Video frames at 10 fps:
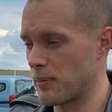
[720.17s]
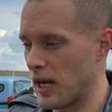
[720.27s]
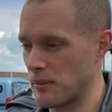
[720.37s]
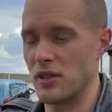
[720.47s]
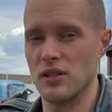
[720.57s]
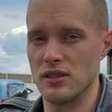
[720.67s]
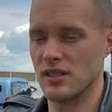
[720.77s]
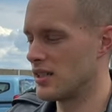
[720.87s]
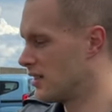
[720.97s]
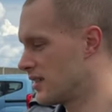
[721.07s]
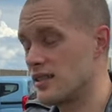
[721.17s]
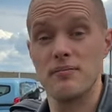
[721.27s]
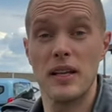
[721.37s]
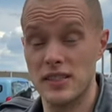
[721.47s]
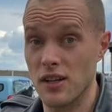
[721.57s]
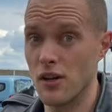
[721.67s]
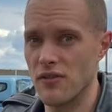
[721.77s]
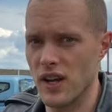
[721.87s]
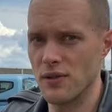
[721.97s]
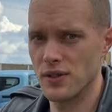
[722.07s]
bike because it's an
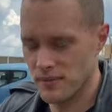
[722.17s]
overload.